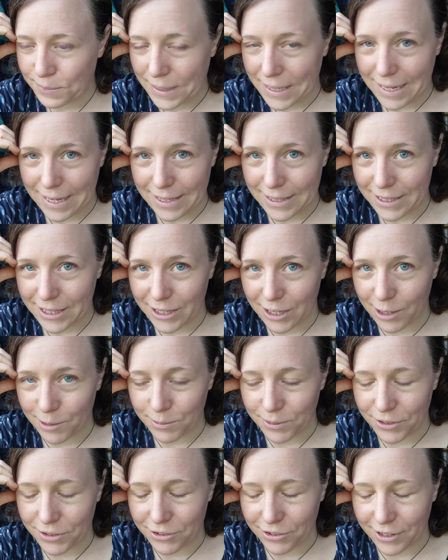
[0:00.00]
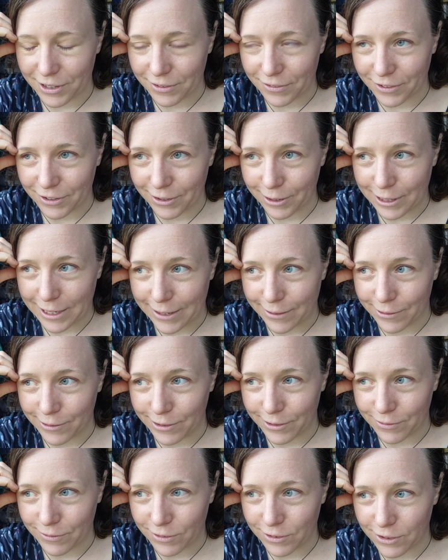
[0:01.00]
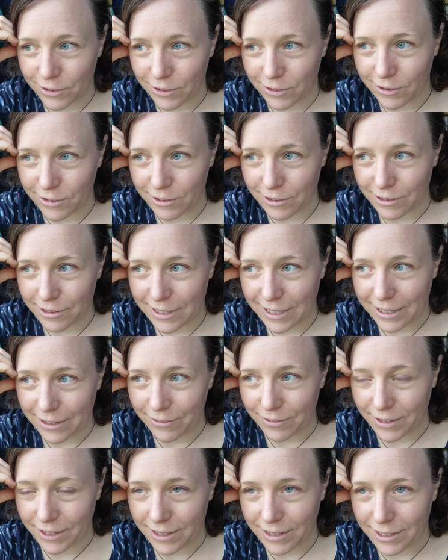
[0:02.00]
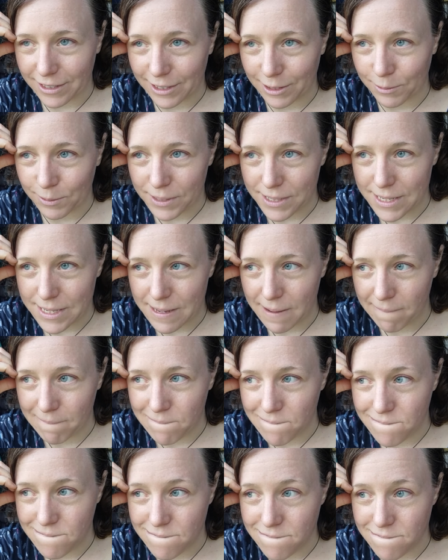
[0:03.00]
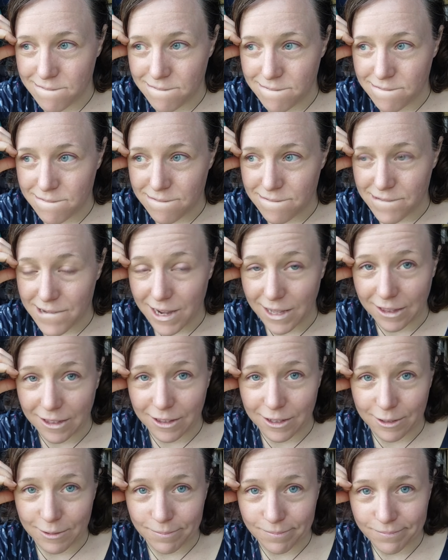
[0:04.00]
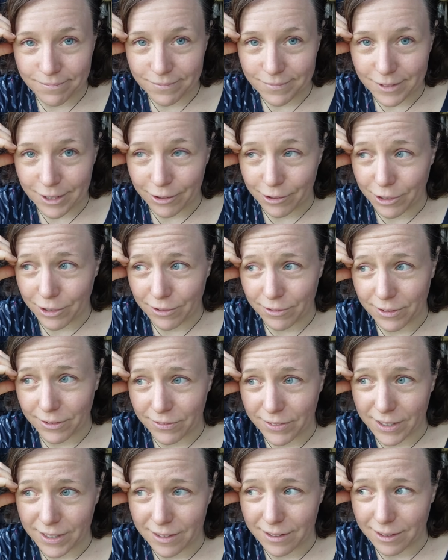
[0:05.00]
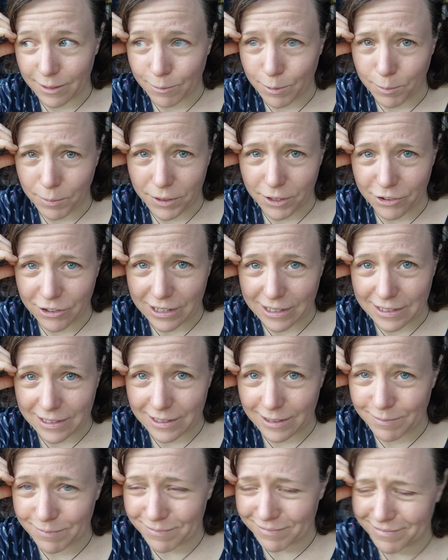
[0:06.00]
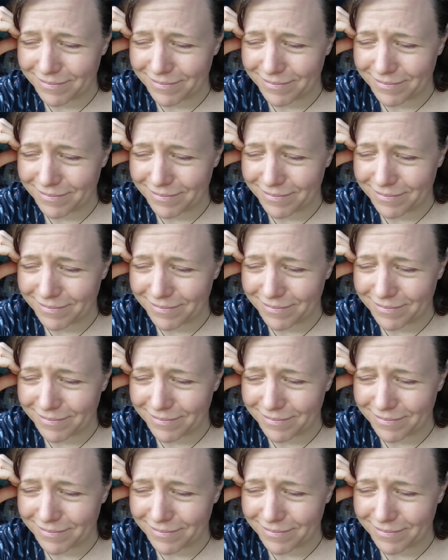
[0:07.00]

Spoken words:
yeah, I was trying to figure out how I'd have got out of there otherwise, other than going off to find someone with a tractor.